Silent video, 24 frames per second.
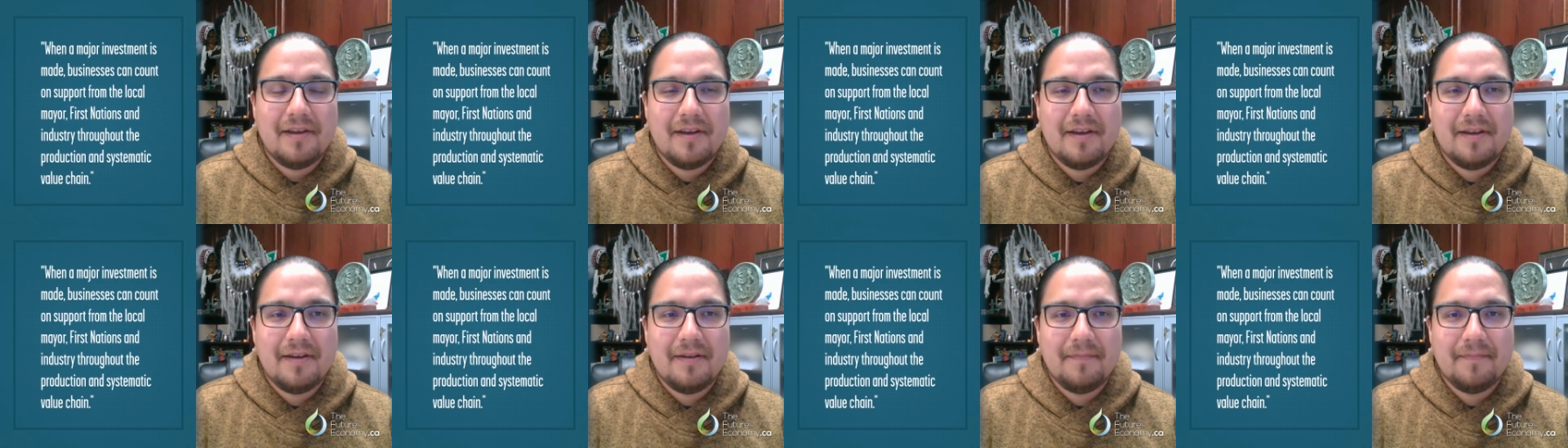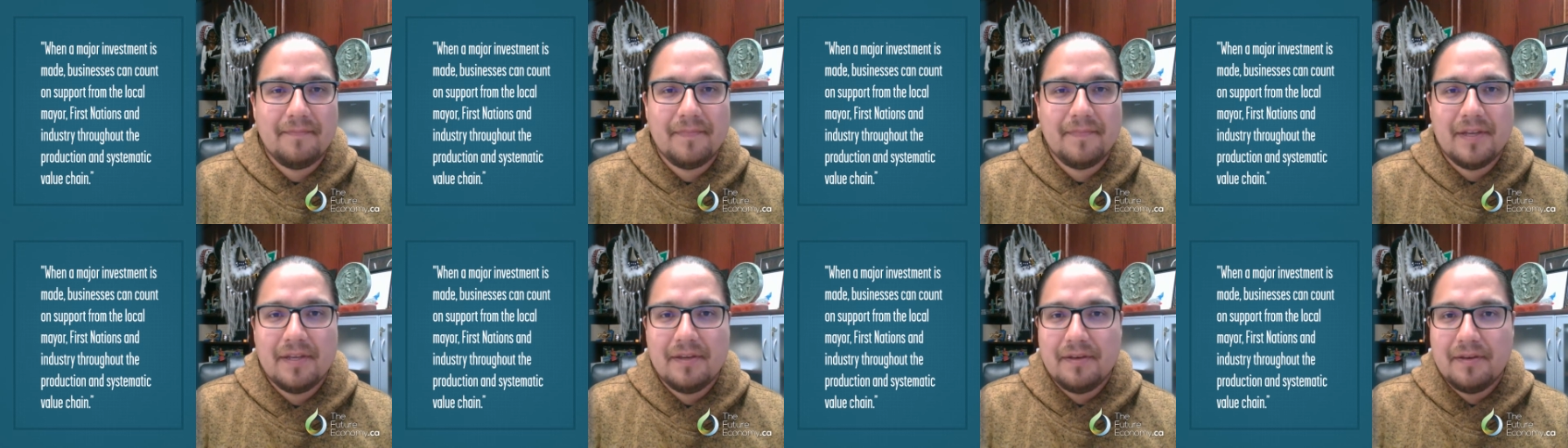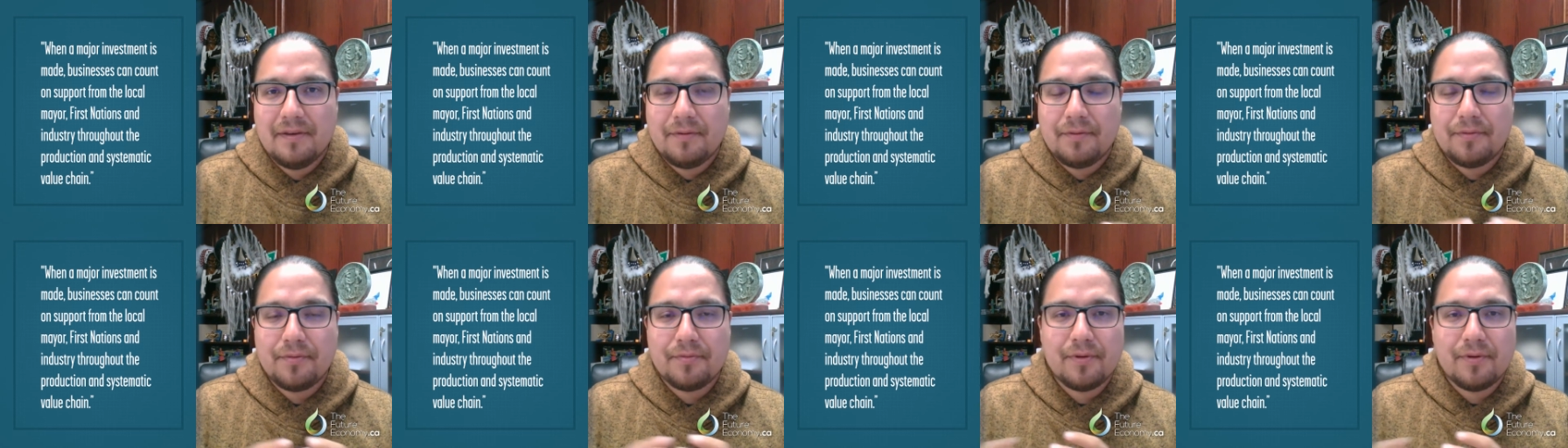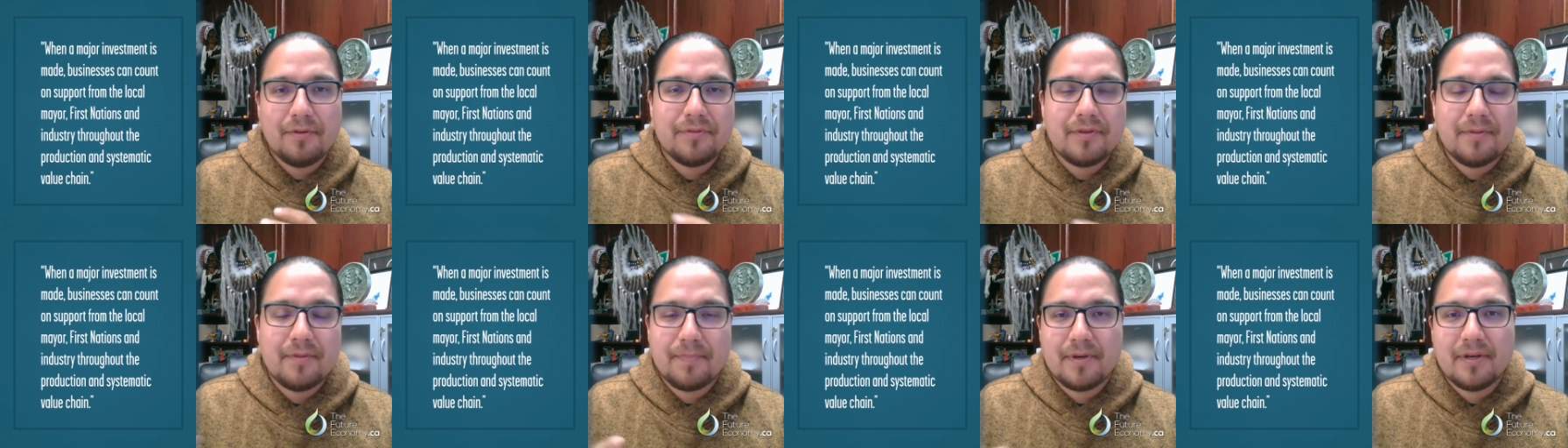um,
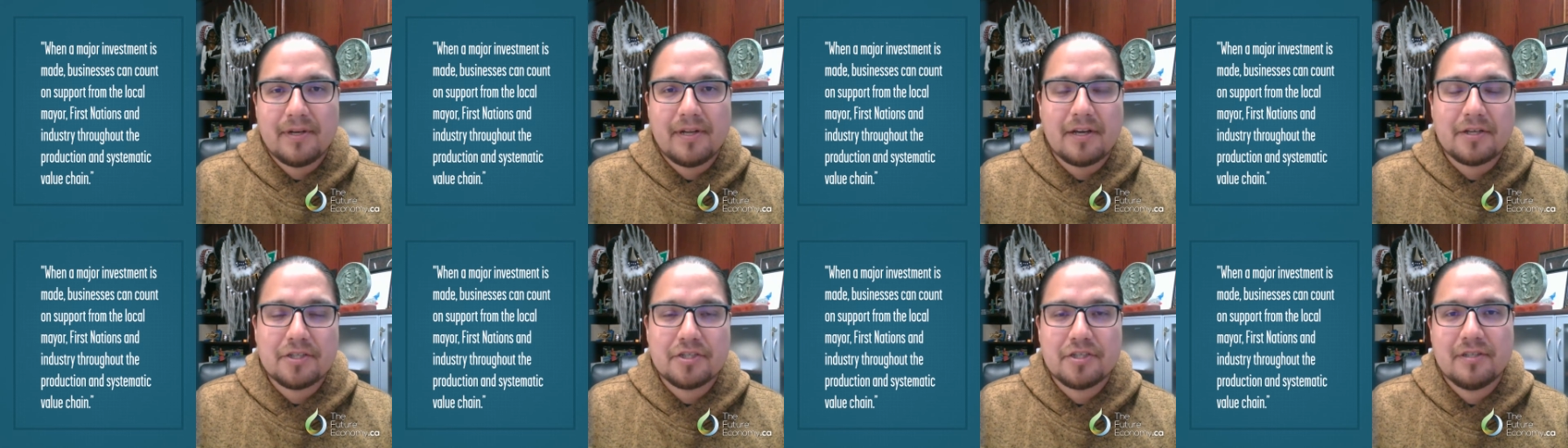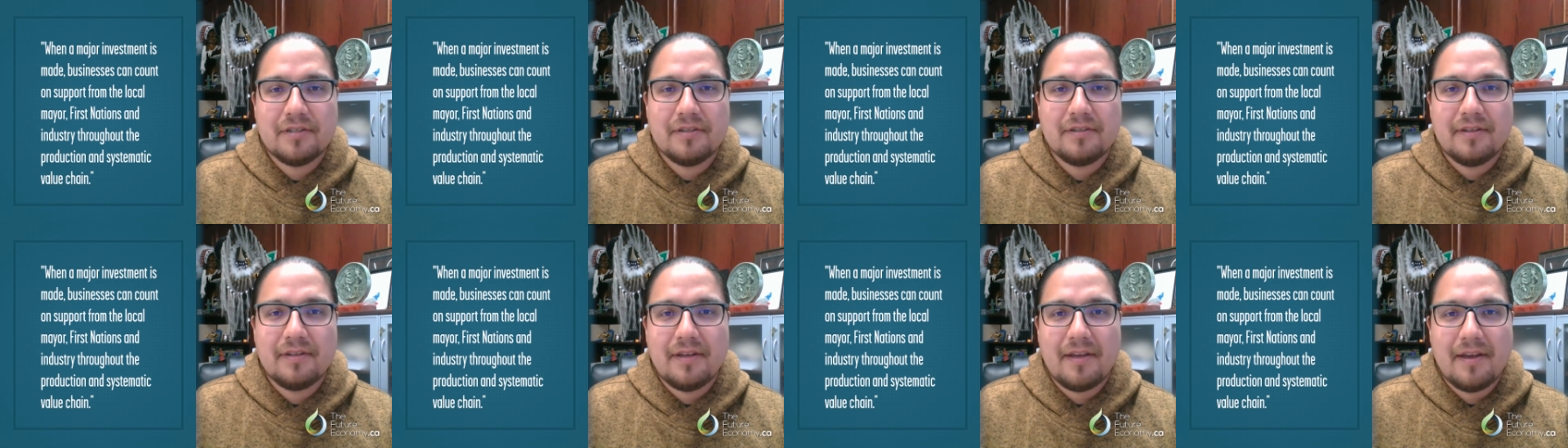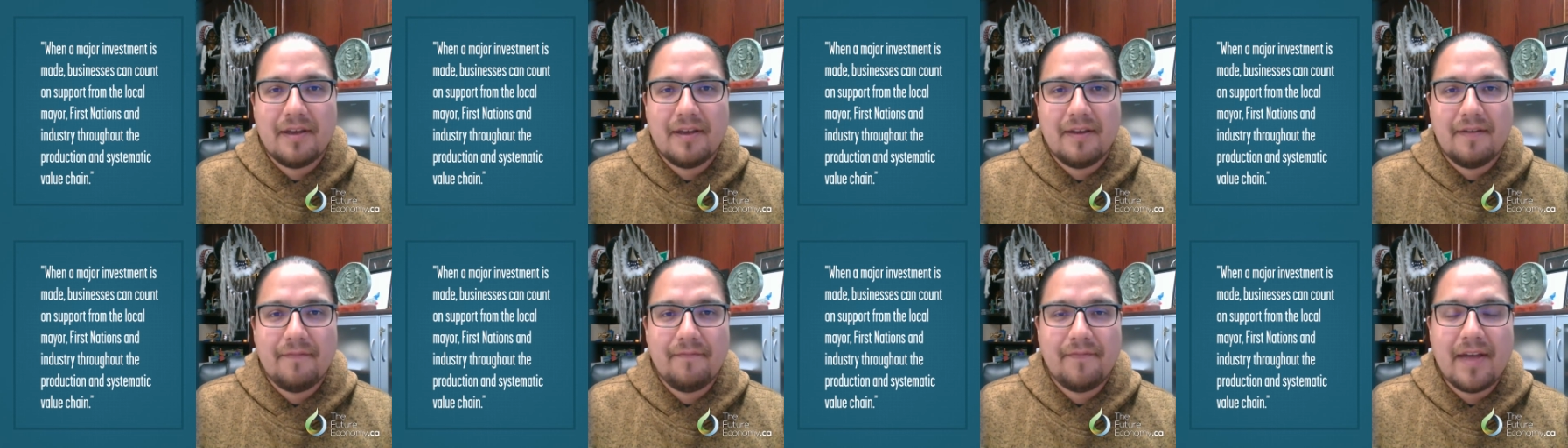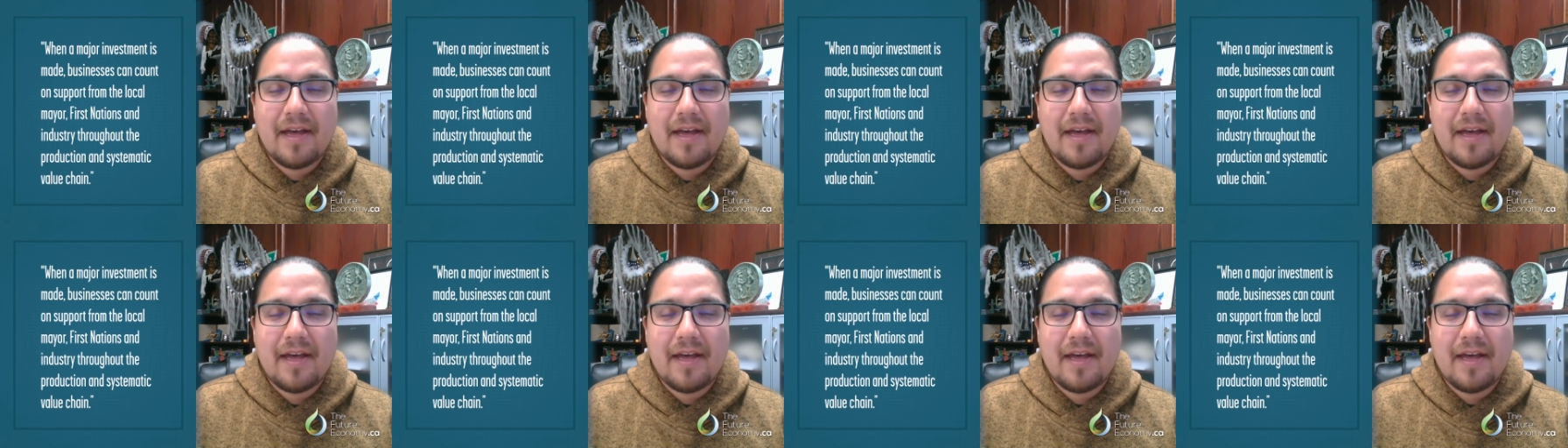throughout the production uh,